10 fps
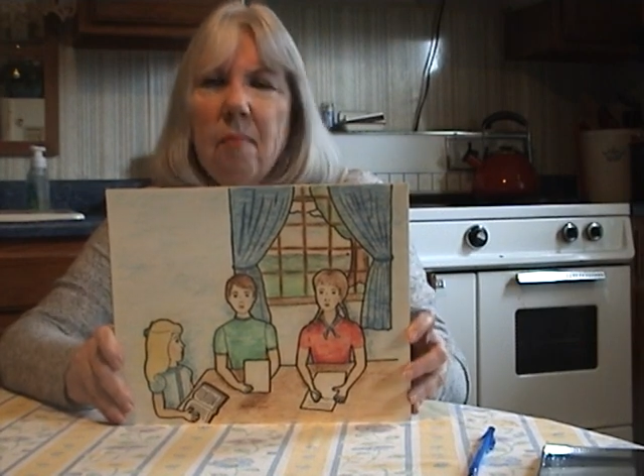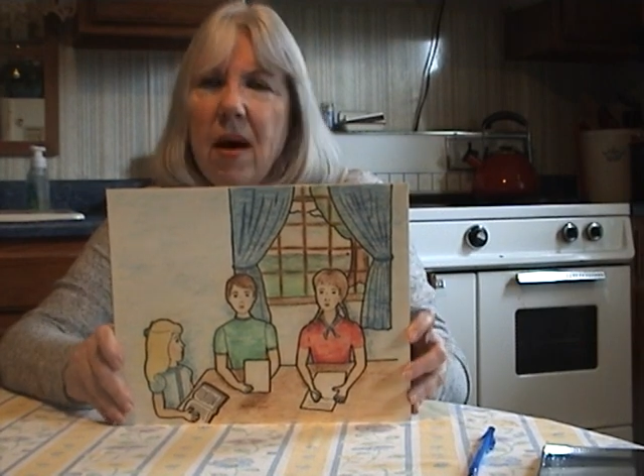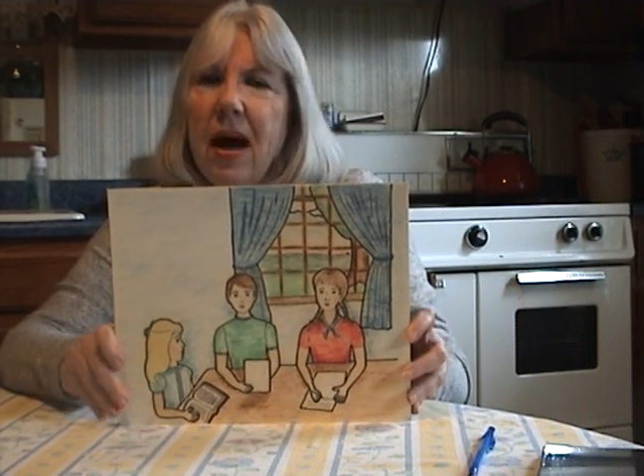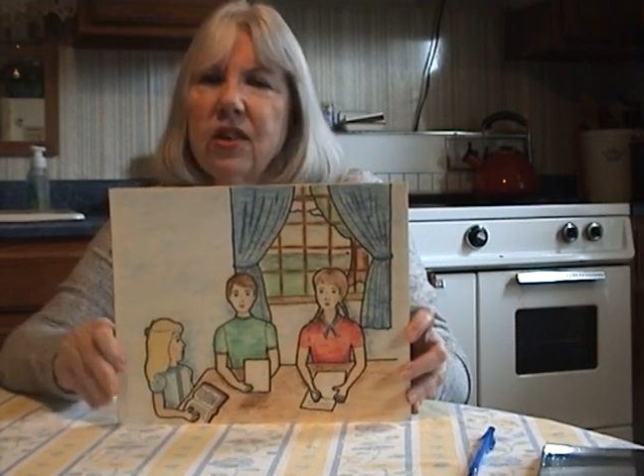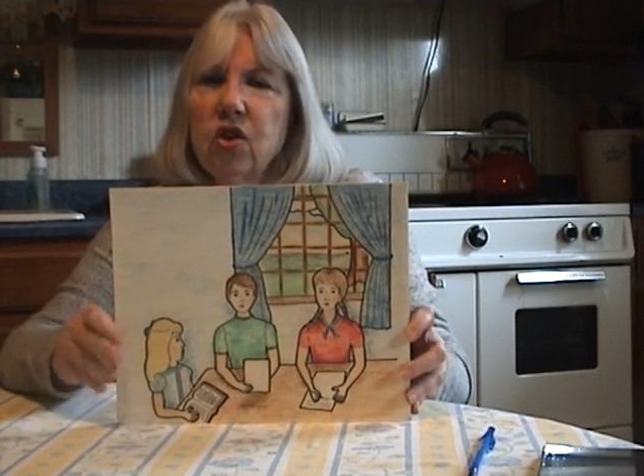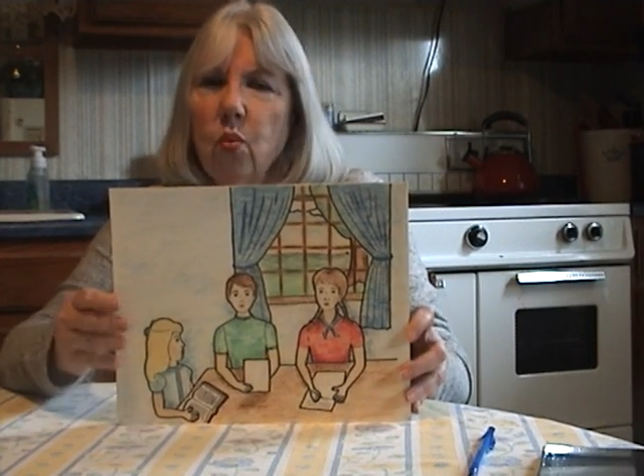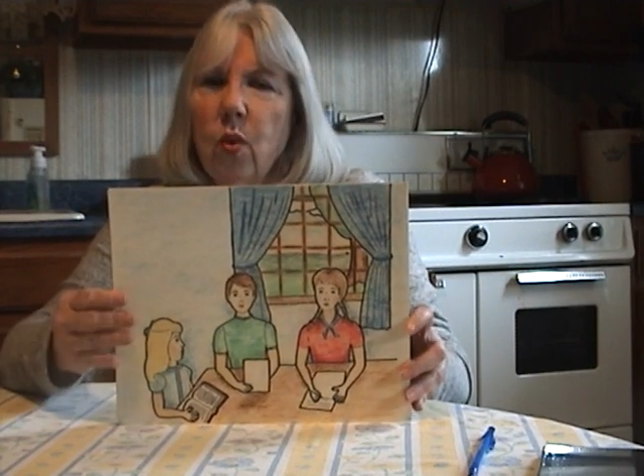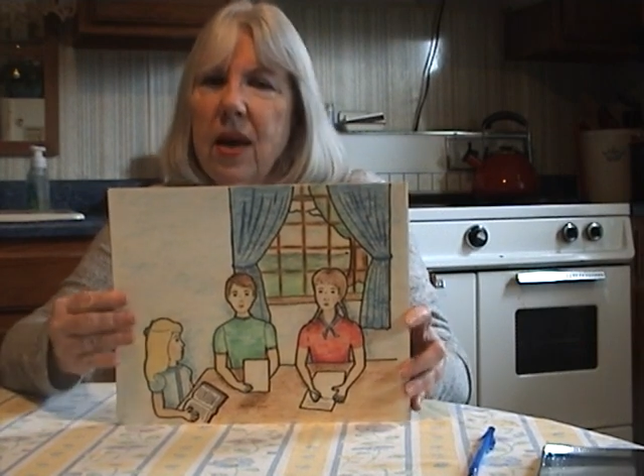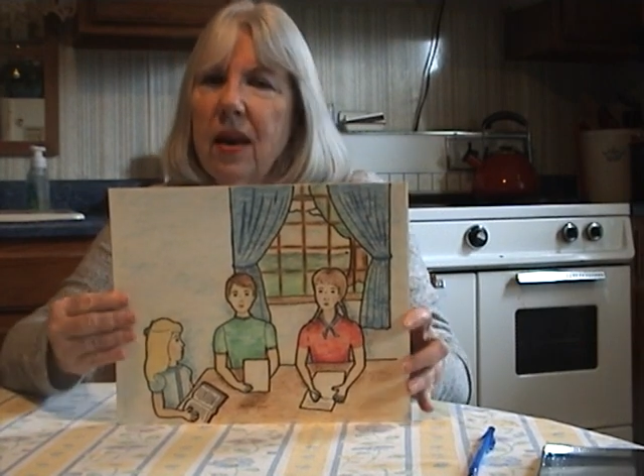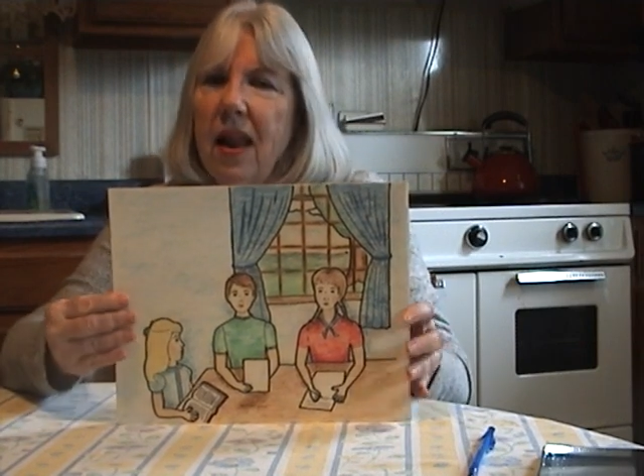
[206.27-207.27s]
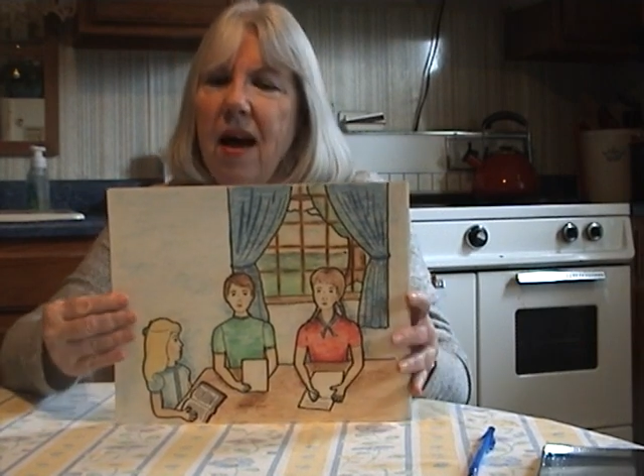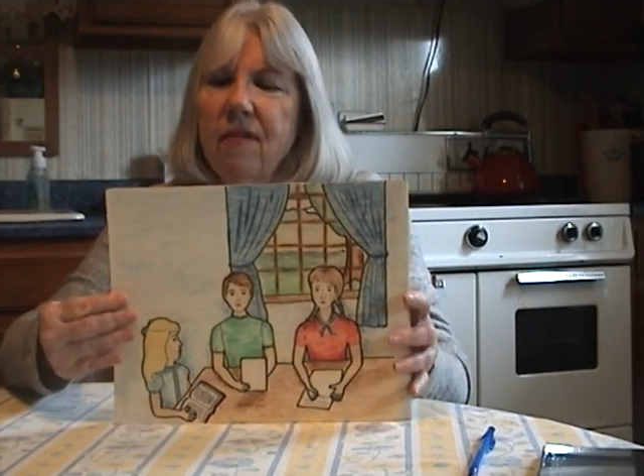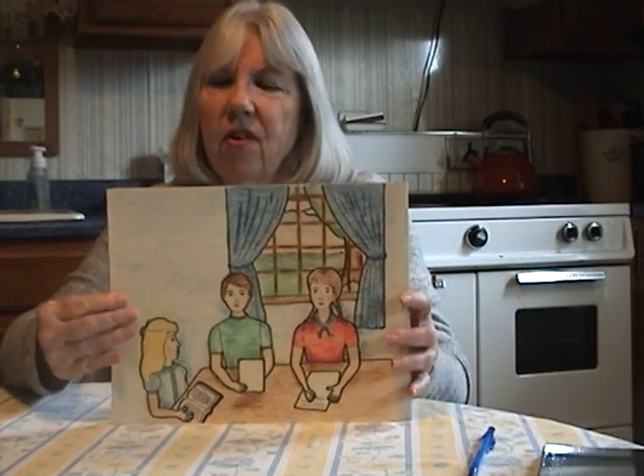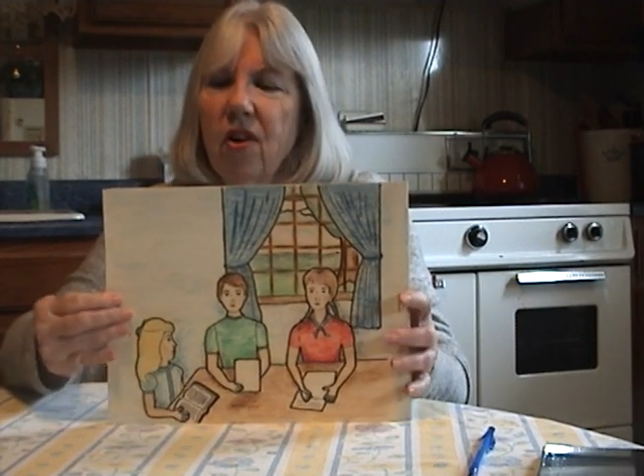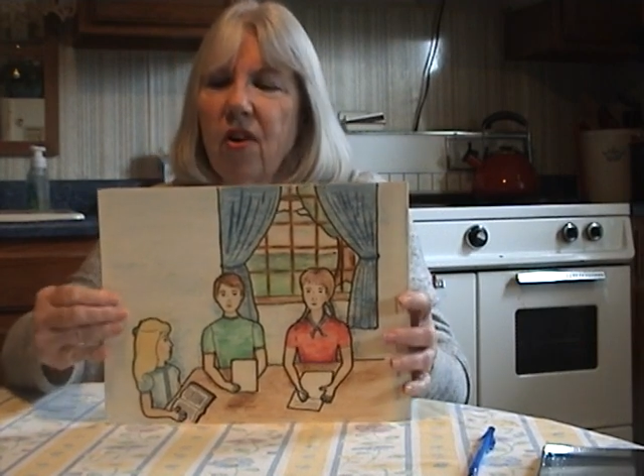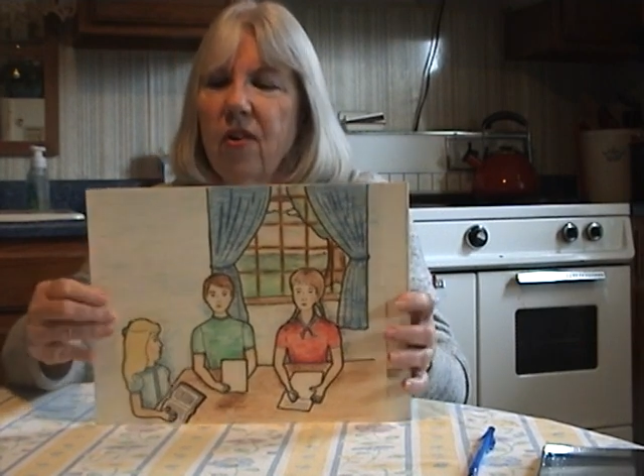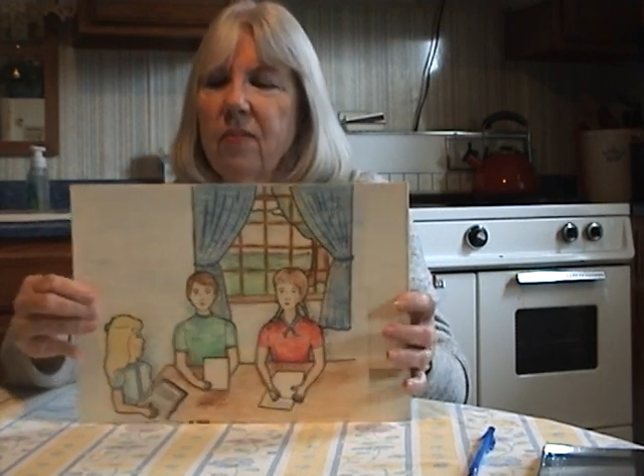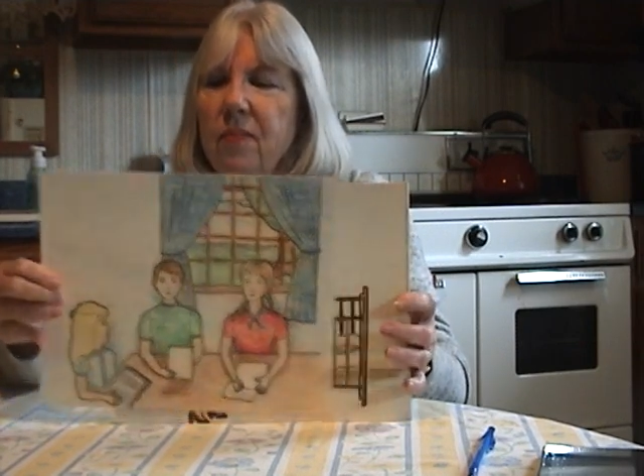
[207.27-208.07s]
much we love her.